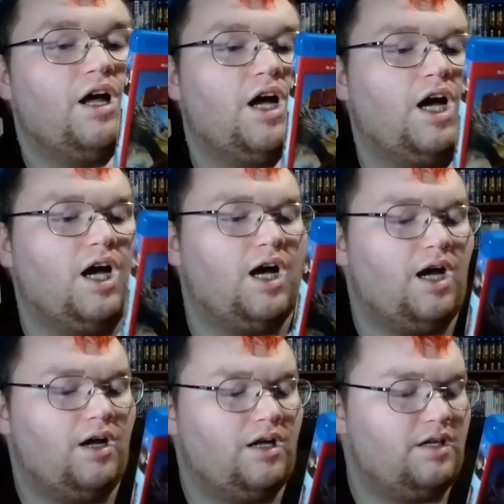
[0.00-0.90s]

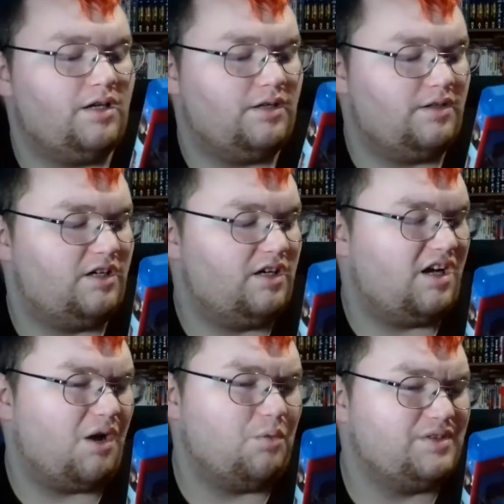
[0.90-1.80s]
I
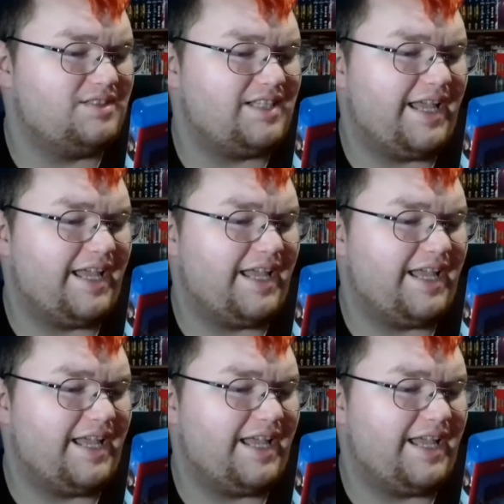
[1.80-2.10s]
wouldn't